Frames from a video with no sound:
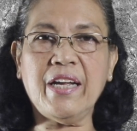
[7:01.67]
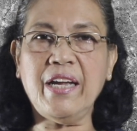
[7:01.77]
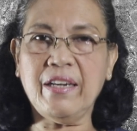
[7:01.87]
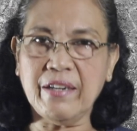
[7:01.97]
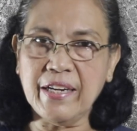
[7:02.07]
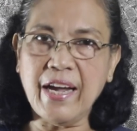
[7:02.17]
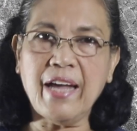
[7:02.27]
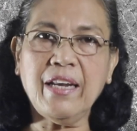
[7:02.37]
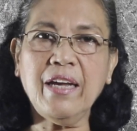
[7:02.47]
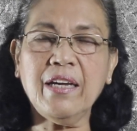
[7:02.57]

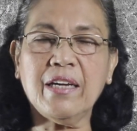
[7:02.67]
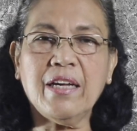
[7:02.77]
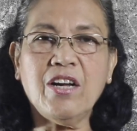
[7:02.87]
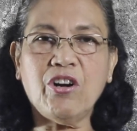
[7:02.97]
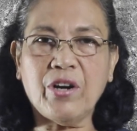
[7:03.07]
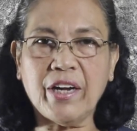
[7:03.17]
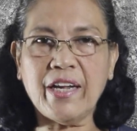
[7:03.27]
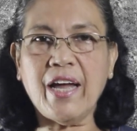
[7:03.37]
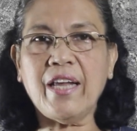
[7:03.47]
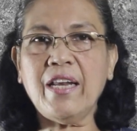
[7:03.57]
inorganic,
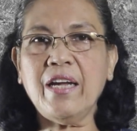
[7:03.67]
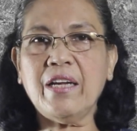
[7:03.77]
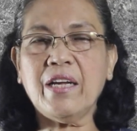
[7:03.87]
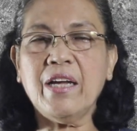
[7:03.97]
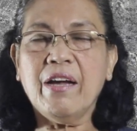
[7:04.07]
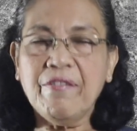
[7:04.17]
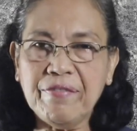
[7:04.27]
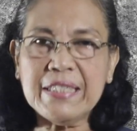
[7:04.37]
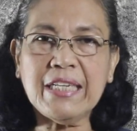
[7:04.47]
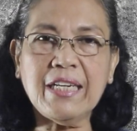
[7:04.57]
organic,
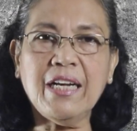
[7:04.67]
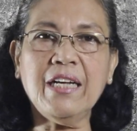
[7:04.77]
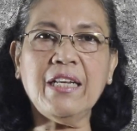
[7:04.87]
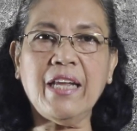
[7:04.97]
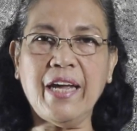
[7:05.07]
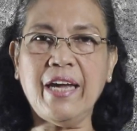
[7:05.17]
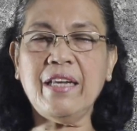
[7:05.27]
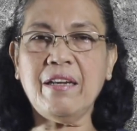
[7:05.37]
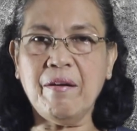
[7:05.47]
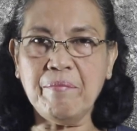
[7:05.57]
physical,
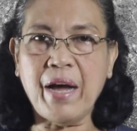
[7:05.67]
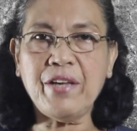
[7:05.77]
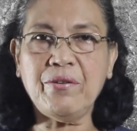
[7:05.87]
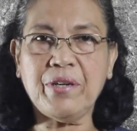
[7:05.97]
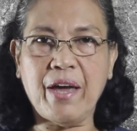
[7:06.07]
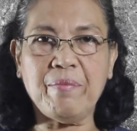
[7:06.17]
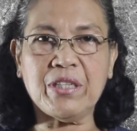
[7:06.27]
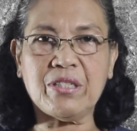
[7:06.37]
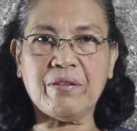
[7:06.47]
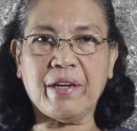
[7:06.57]
and
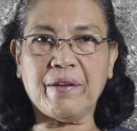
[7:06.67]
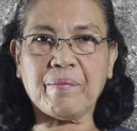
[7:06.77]
biochemistry.